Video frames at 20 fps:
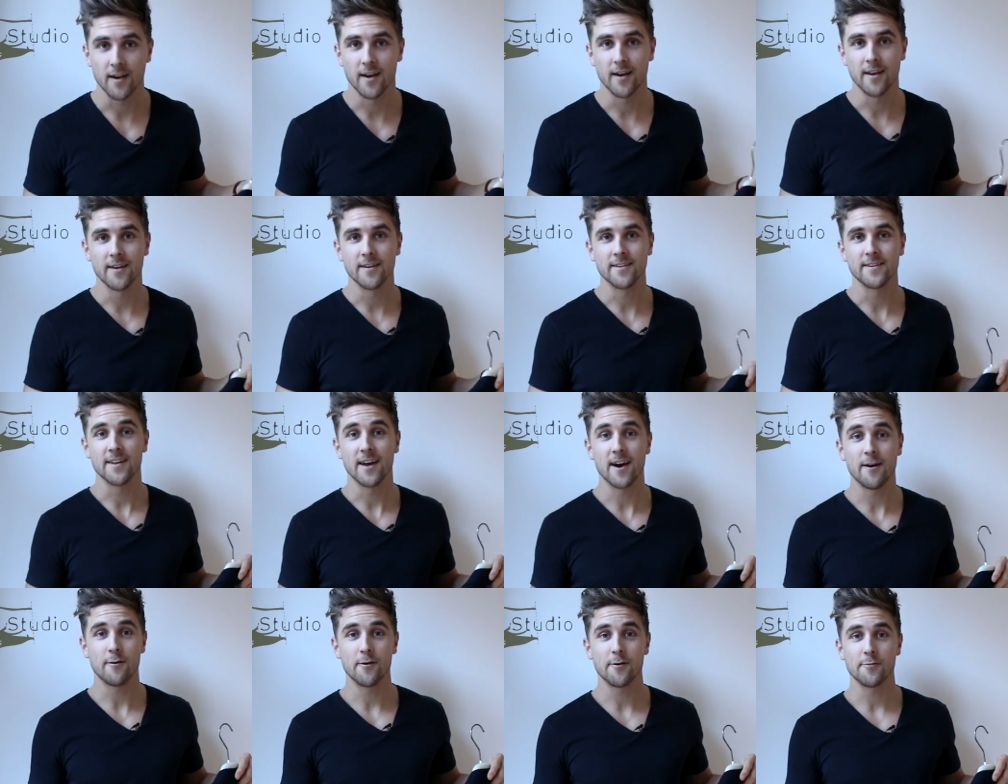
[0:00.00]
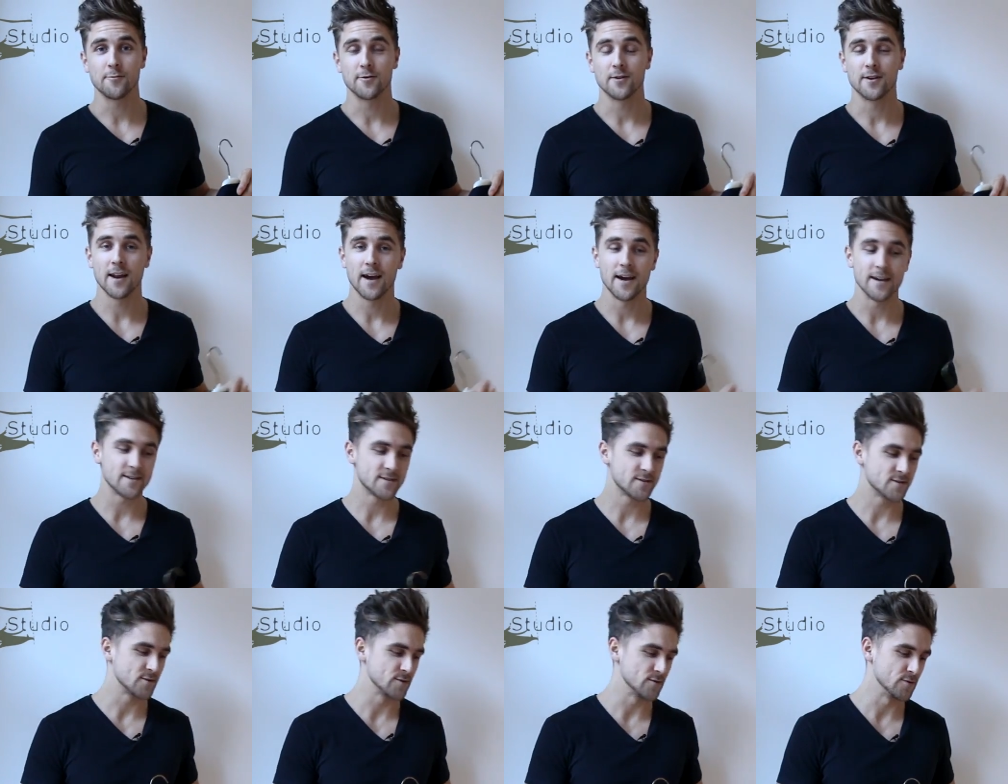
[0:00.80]
And now I would
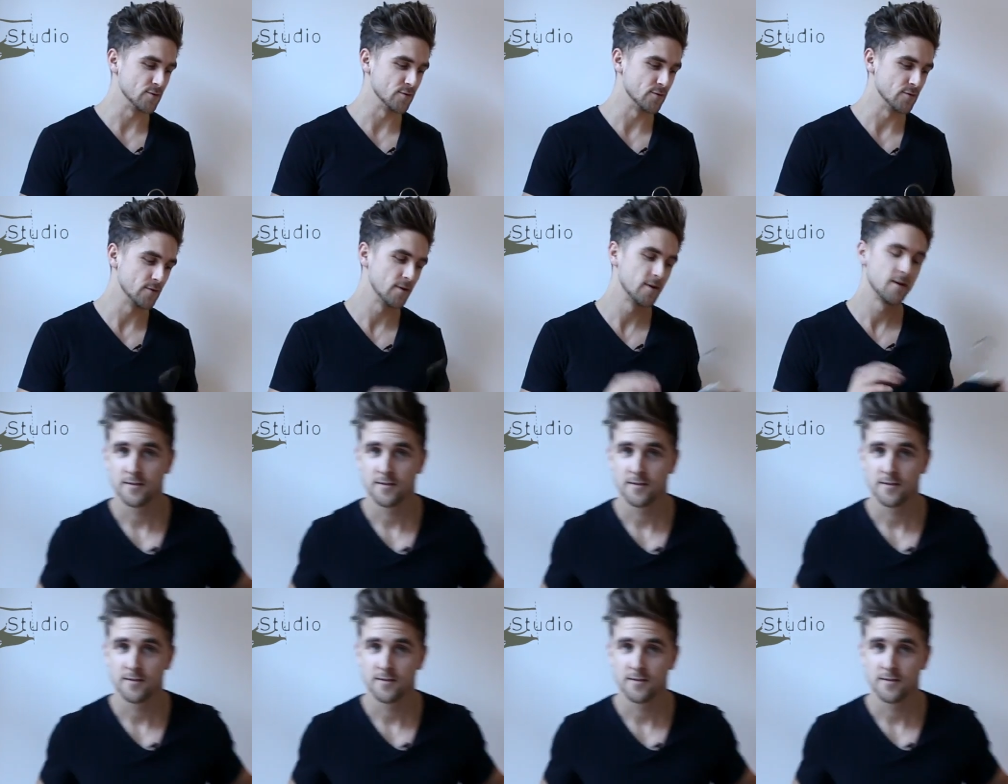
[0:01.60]
like to